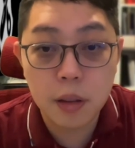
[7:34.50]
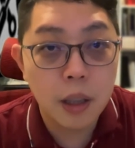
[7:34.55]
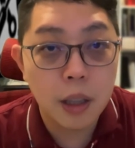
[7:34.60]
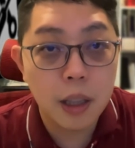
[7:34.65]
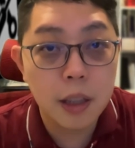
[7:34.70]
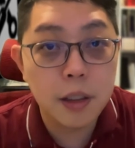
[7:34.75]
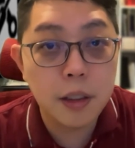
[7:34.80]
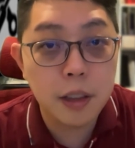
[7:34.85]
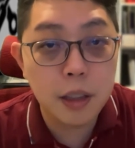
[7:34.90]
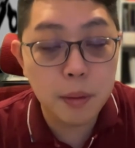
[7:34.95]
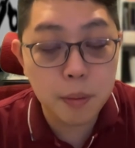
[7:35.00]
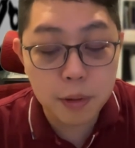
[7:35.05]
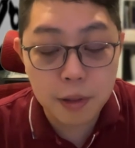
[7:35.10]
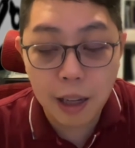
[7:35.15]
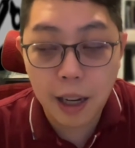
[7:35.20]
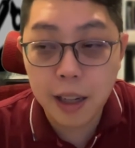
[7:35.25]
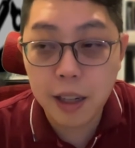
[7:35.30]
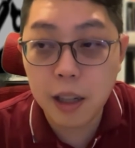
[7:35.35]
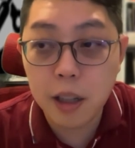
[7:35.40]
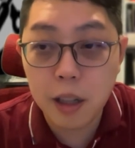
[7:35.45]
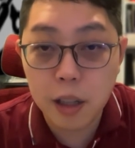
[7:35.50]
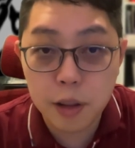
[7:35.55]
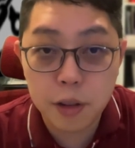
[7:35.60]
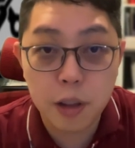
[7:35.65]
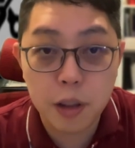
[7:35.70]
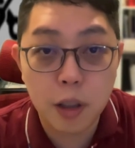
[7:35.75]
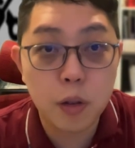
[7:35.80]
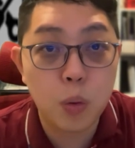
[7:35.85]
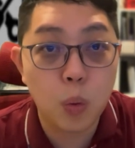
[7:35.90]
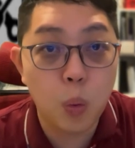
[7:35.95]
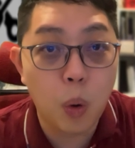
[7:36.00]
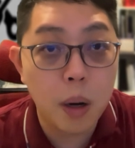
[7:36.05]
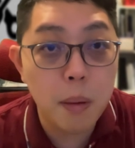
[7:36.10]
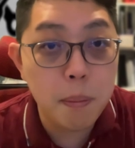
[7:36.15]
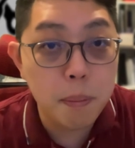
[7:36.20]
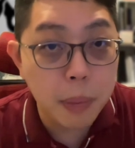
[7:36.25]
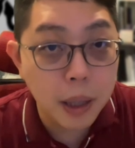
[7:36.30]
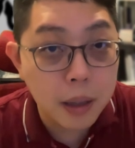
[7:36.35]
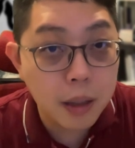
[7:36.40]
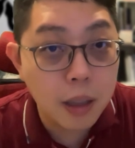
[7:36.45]
it seems like it is just one
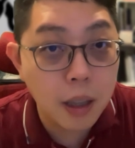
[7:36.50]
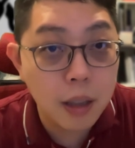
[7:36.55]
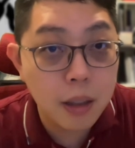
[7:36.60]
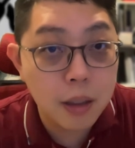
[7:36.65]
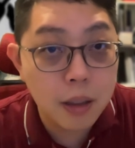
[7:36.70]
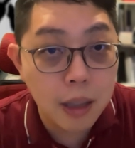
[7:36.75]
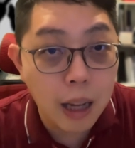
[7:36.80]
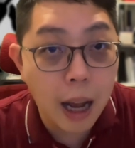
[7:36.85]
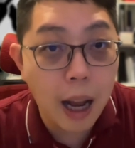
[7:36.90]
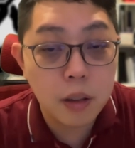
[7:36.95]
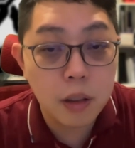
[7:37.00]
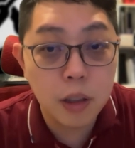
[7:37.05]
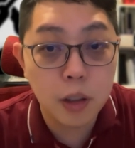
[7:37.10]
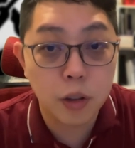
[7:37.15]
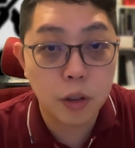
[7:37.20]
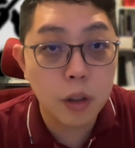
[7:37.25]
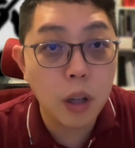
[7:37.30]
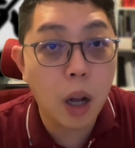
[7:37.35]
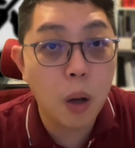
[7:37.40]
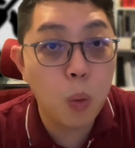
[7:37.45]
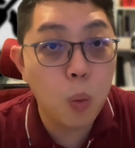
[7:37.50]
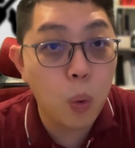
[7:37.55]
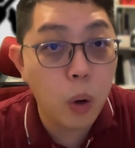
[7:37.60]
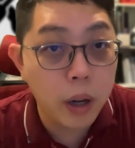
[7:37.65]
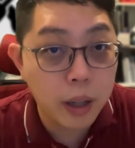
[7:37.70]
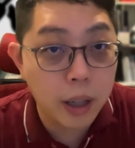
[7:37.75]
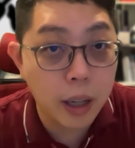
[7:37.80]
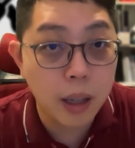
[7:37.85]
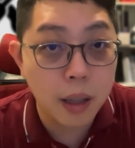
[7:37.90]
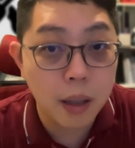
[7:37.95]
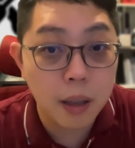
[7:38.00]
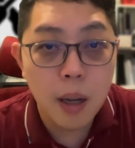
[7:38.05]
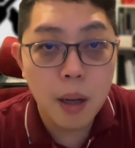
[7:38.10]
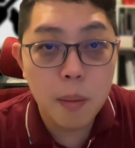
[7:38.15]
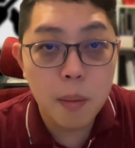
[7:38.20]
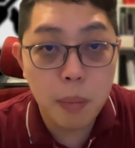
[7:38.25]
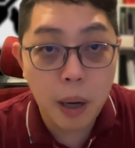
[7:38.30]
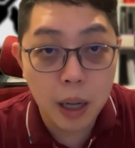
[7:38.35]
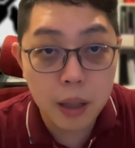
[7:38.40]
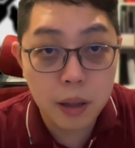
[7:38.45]
button that is not working,
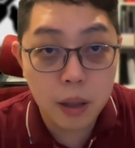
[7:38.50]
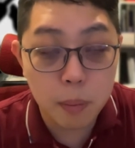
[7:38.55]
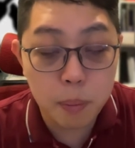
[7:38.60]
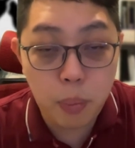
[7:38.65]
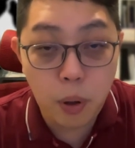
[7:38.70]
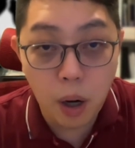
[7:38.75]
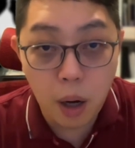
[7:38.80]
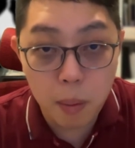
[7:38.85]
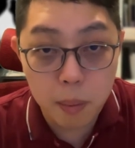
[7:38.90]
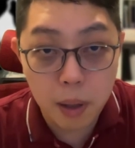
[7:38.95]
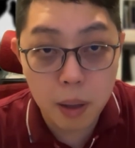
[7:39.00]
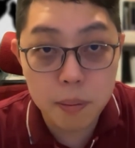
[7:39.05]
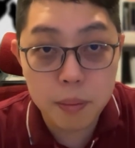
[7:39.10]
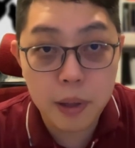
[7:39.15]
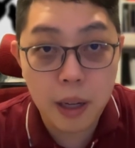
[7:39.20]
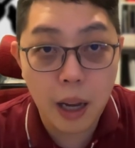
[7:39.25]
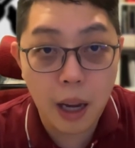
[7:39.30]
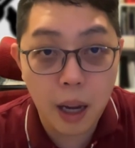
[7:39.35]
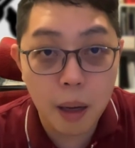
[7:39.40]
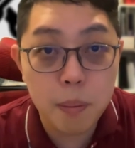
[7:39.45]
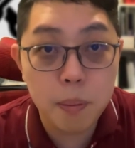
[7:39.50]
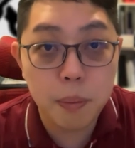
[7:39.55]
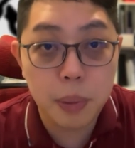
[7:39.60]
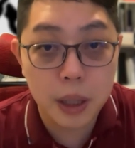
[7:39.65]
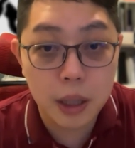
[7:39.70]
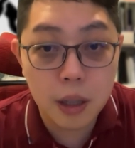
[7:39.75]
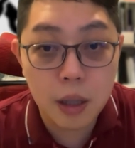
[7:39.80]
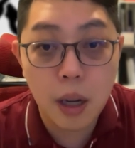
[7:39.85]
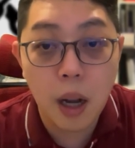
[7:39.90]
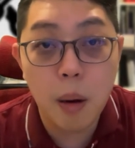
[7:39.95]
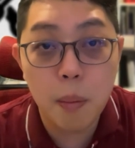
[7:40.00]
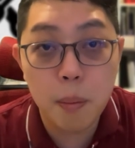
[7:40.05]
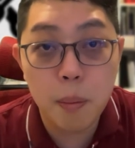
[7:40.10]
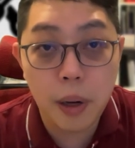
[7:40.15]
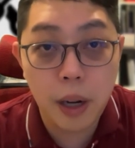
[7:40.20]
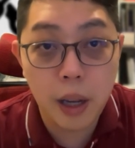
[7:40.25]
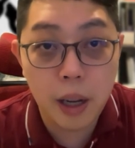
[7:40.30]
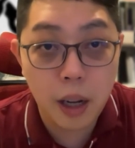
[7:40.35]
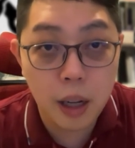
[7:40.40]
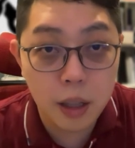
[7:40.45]
but the problem can be
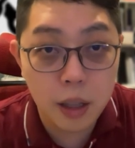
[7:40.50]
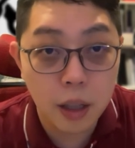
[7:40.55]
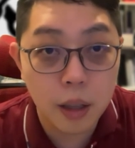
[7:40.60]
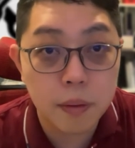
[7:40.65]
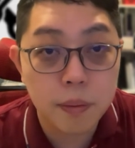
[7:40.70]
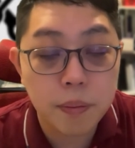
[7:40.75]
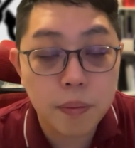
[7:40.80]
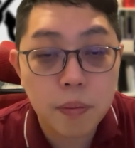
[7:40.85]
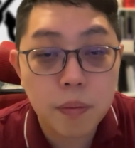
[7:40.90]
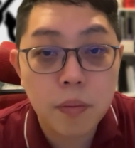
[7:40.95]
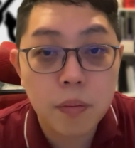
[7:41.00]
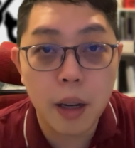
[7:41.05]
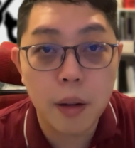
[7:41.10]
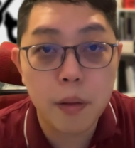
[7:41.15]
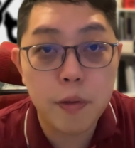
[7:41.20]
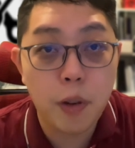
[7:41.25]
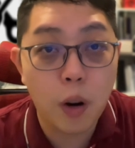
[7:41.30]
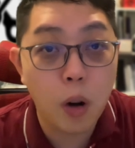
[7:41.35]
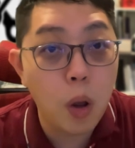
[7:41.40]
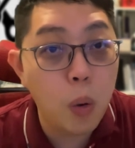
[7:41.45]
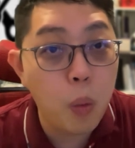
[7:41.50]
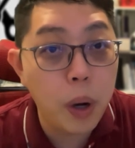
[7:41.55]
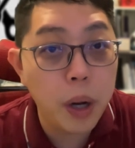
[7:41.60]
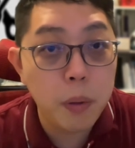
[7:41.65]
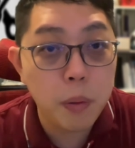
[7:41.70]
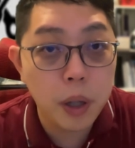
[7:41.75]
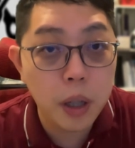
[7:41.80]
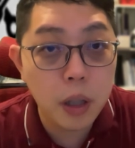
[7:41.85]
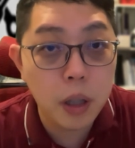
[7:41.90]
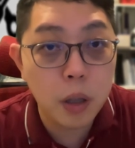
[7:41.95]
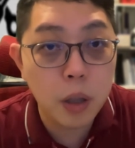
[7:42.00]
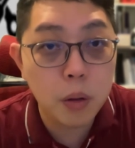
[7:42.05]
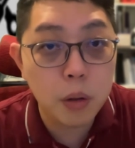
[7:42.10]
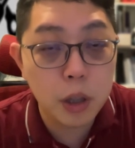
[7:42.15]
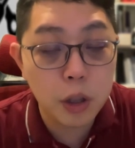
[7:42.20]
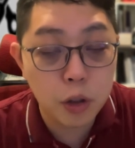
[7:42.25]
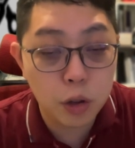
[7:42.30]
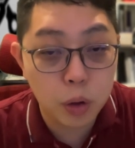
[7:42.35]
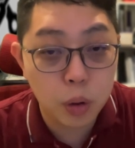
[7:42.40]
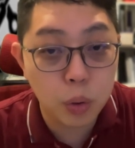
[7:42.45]
complicated. Following video
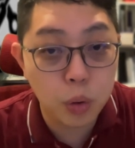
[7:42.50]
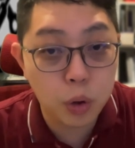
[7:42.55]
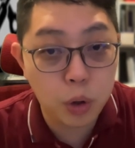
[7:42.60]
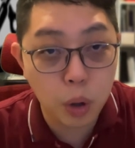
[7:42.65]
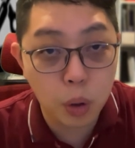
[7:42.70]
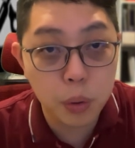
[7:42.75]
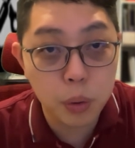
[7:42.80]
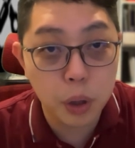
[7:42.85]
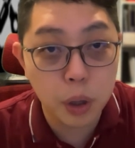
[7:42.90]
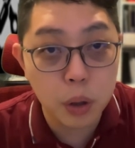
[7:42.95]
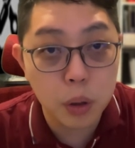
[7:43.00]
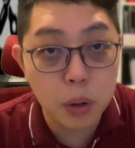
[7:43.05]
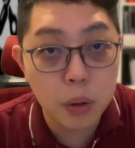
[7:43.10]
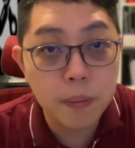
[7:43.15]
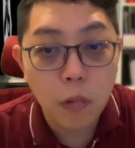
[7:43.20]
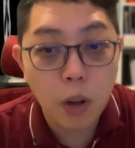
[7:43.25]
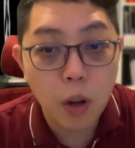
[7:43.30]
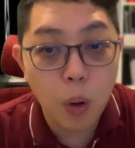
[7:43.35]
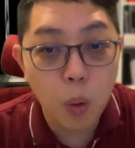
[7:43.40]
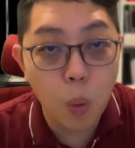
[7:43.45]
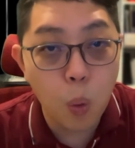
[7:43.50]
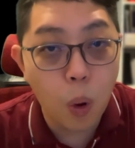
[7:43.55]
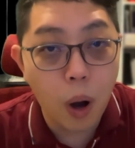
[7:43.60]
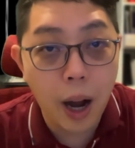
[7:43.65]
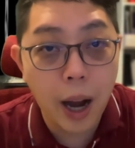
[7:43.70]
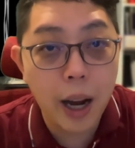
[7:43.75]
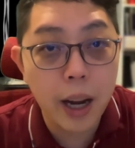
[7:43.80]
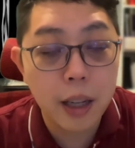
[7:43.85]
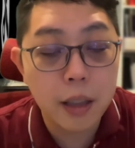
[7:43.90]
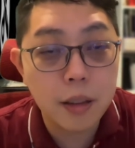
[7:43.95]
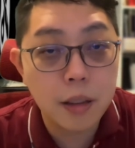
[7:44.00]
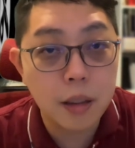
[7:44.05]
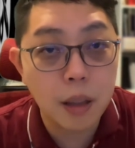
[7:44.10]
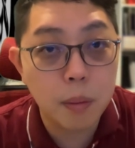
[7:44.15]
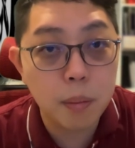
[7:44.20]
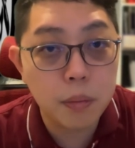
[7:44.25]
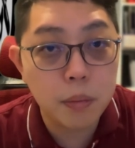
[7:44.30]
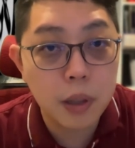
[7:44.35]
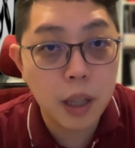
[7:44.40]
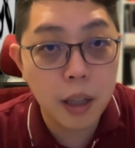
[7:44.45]
is to show you why
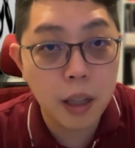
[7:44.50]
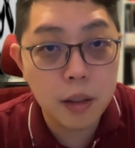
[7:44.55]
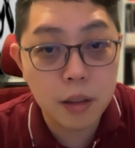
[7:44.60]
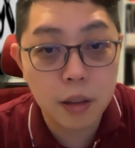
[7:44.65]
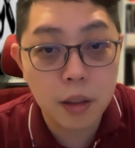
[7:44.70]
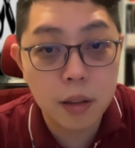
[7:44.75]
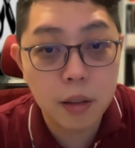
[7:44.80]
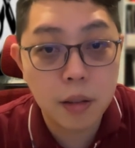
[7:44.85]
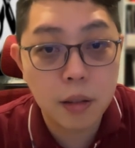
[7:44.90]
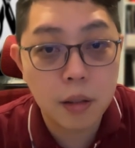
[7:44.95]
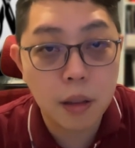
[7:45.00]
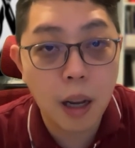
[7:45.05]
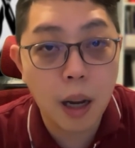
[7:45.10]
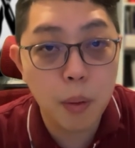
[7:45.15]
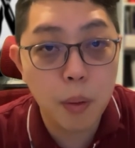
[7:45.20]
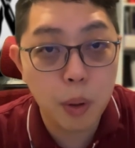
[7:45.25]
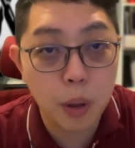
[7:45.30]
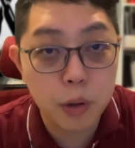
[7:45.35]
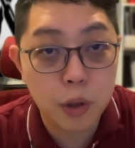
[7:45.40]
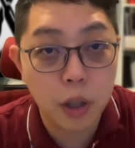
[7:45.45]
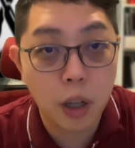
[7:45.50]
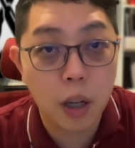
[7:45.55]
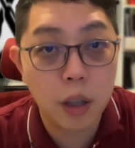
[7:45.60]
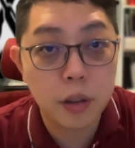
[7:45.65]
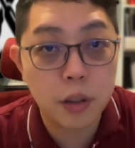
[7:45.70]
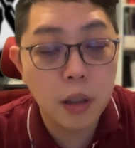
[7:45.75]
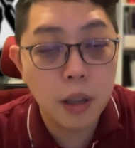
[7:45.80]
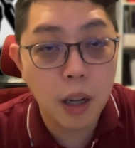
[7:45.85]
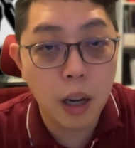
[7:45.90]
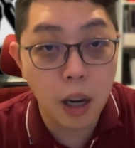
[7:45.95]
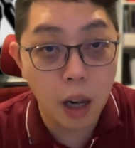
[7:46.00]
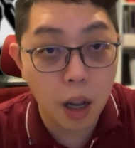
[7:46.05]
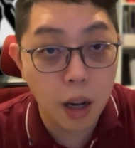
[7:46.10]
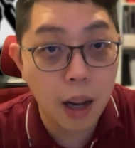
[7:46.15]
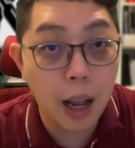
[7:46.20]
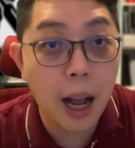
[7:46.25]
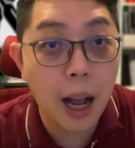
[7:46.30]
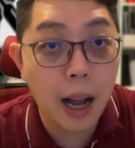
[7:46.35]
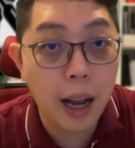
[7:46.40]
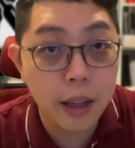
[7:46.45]
some cases I will charge a lot
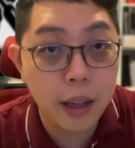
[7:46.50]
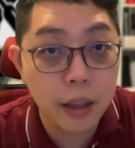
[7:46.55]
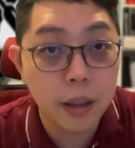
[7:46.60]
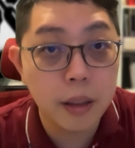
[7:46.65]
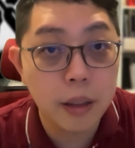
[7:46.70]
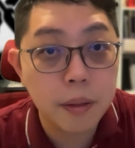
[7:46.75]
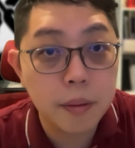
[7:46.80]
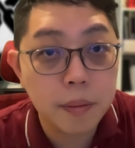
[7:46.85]
higher.